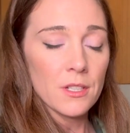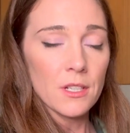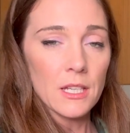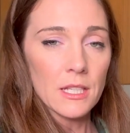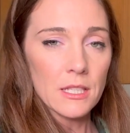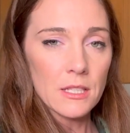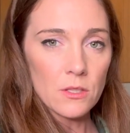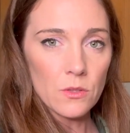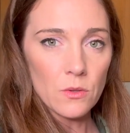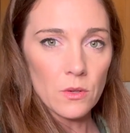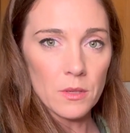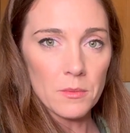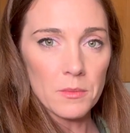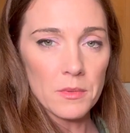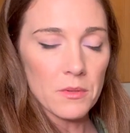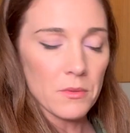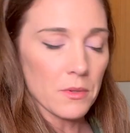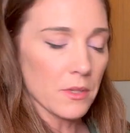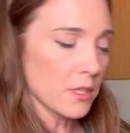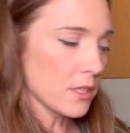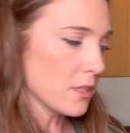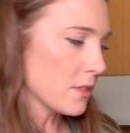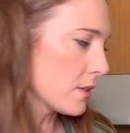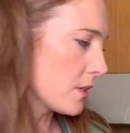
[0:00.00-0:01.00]
It's going to be
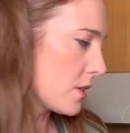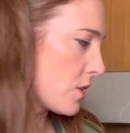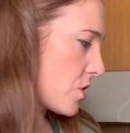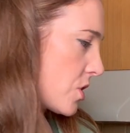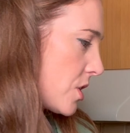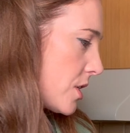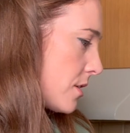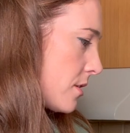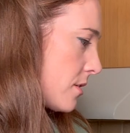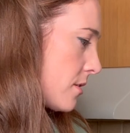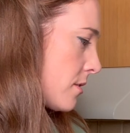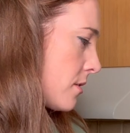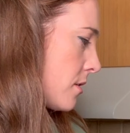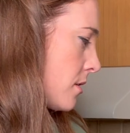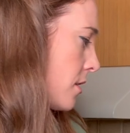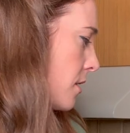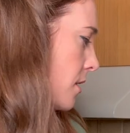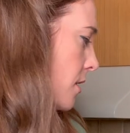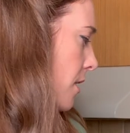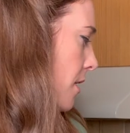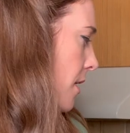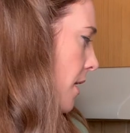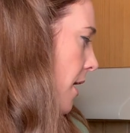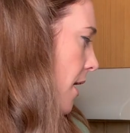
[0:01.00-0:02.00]
really delicious.
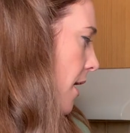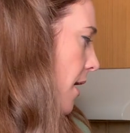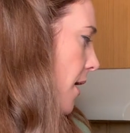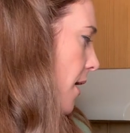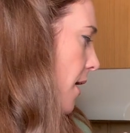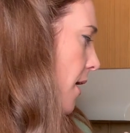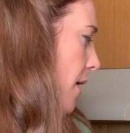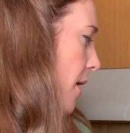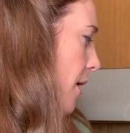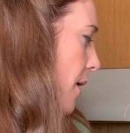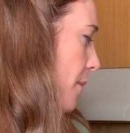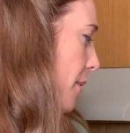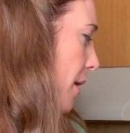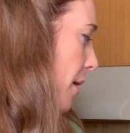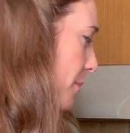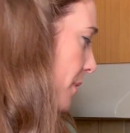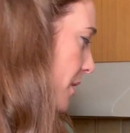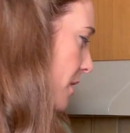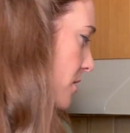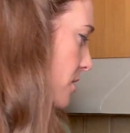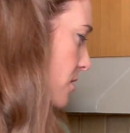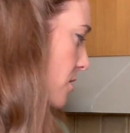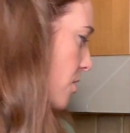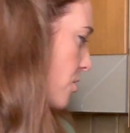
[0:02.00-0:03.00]
I'm
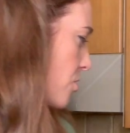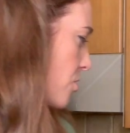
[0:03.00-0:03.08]
gonna start